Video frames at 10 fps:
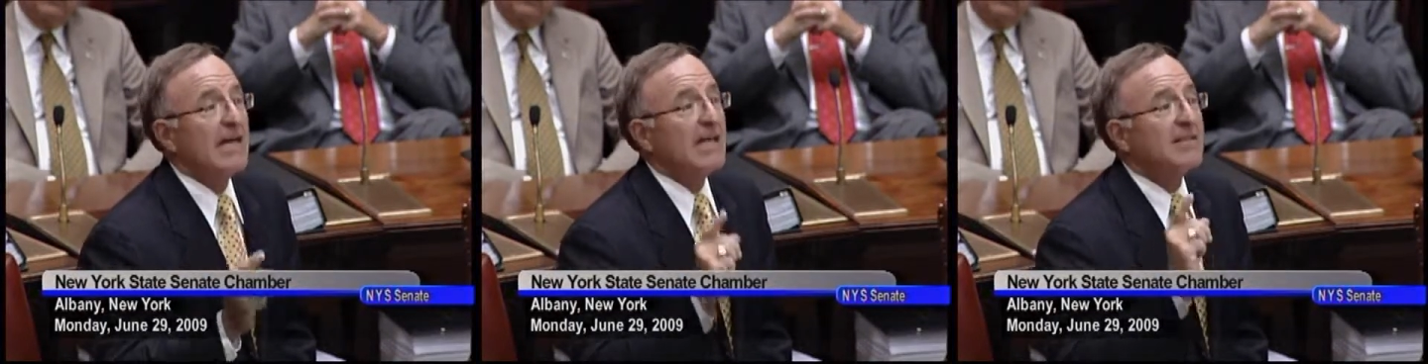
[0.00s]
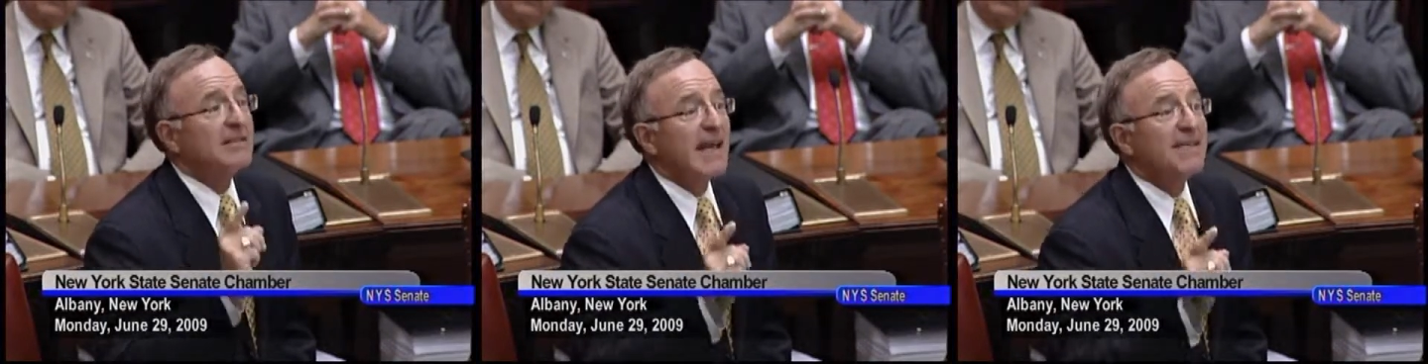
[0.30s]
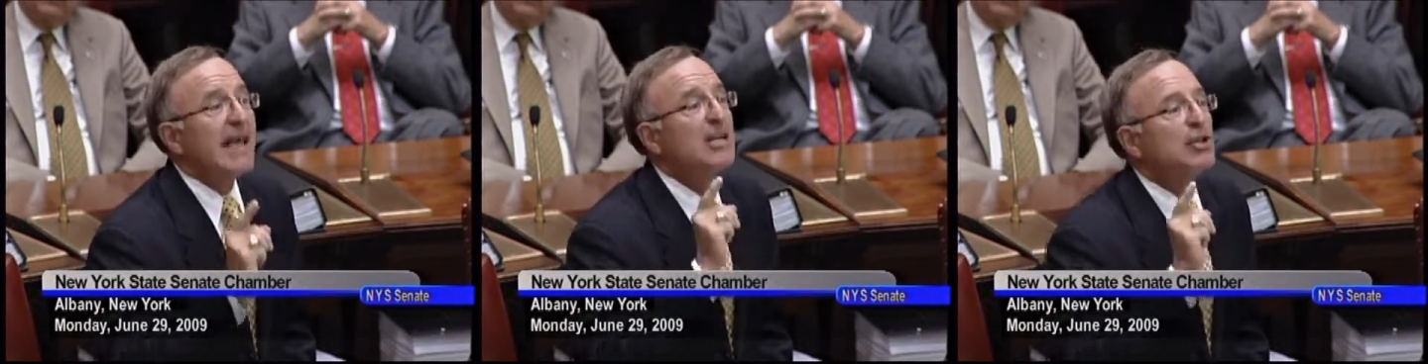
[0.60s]
is
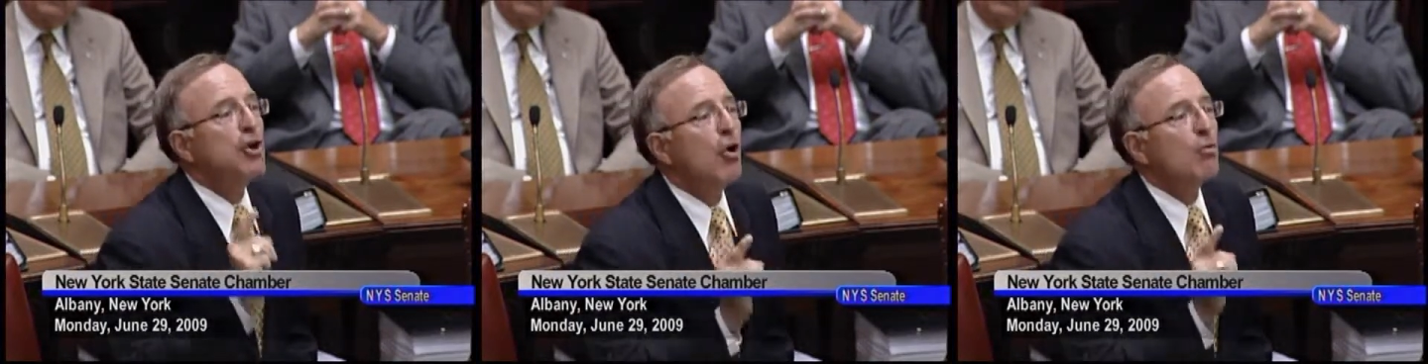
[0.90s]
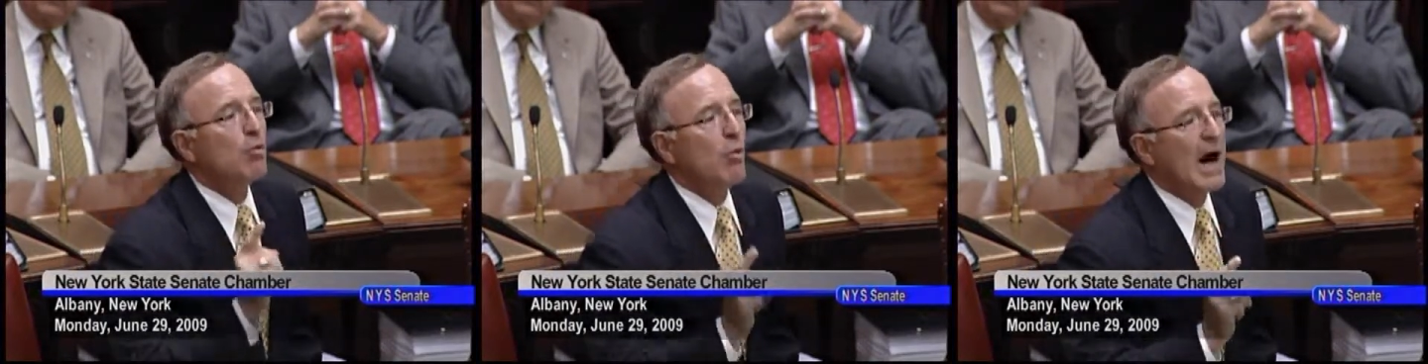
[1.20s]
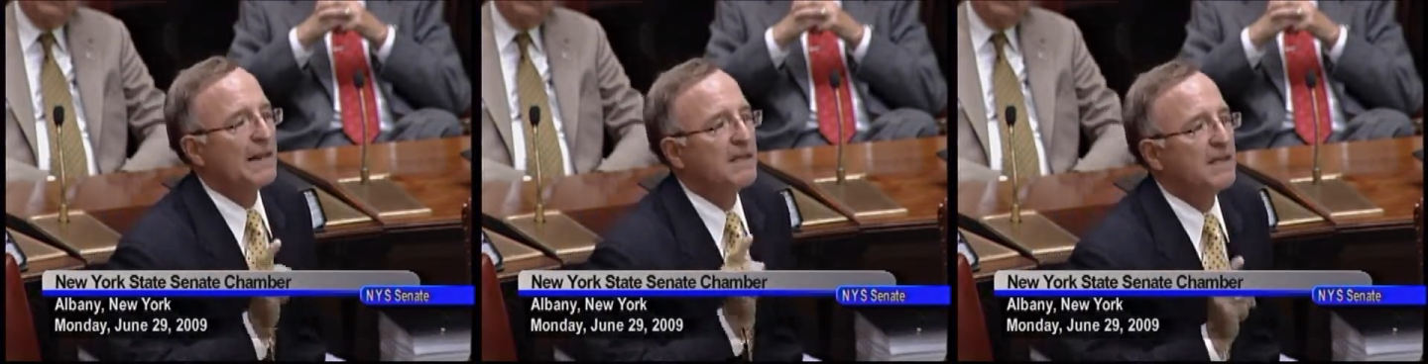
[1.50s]
that they don't
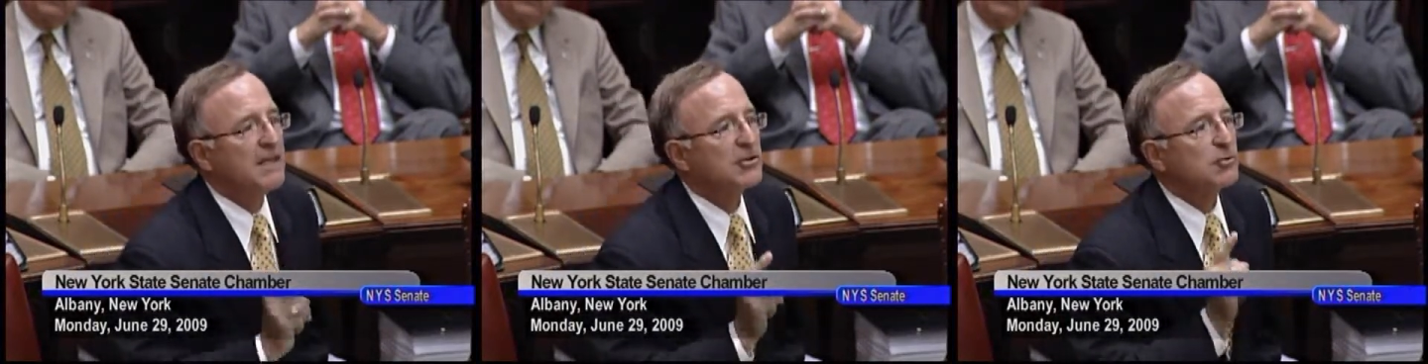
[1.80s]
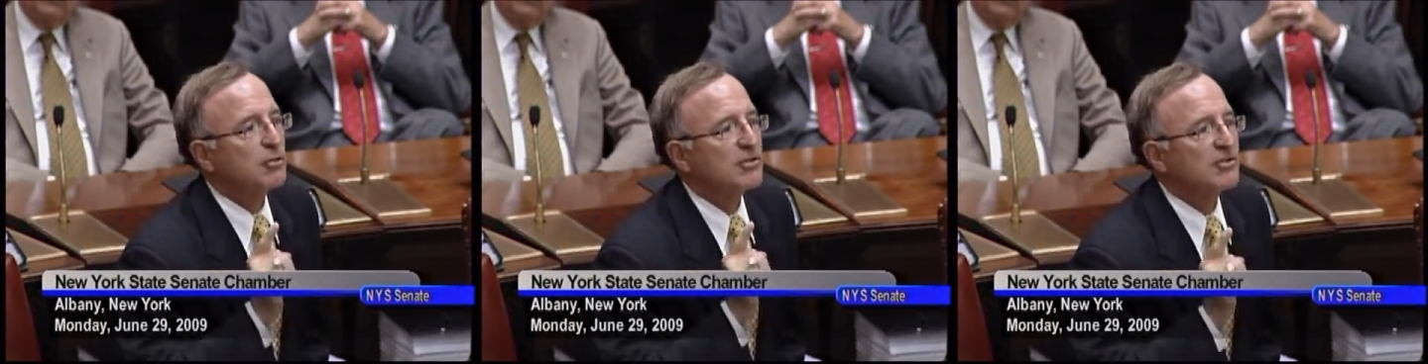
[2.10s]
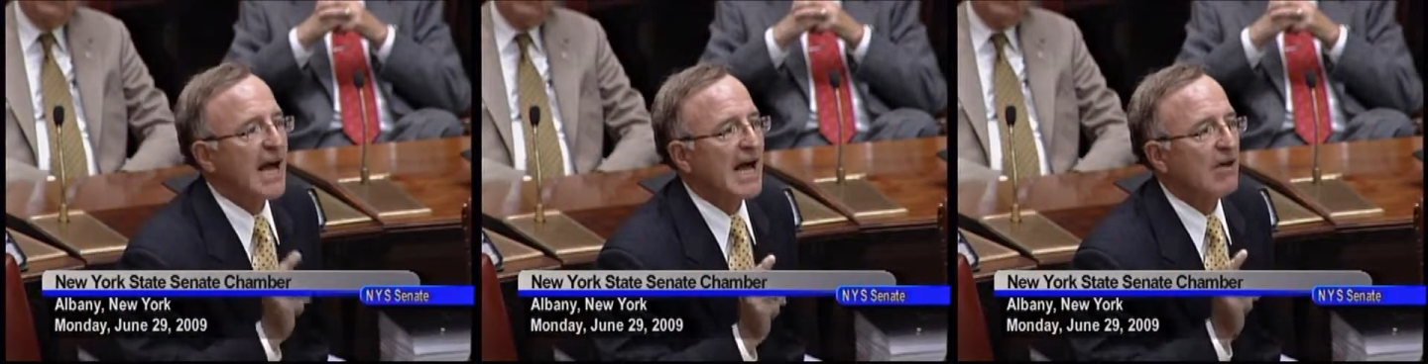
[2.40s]
want this
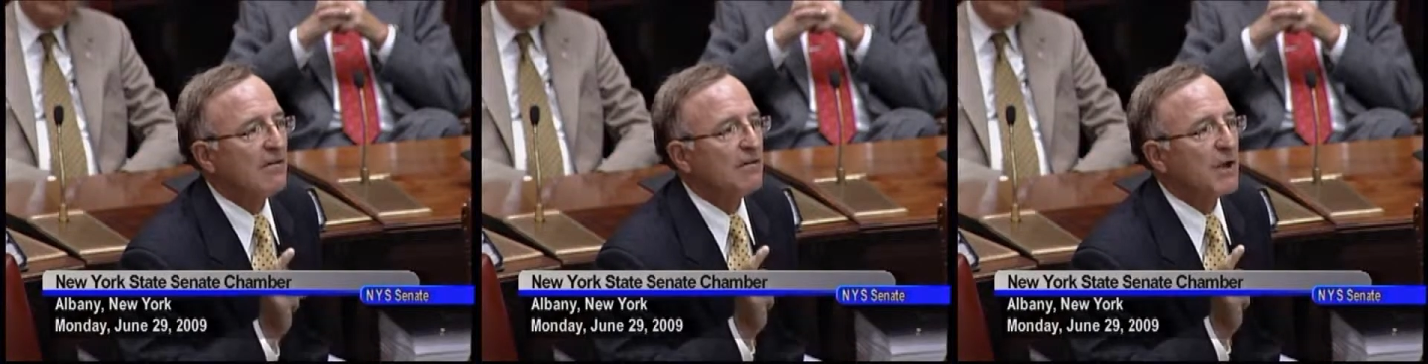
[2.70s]
resolved.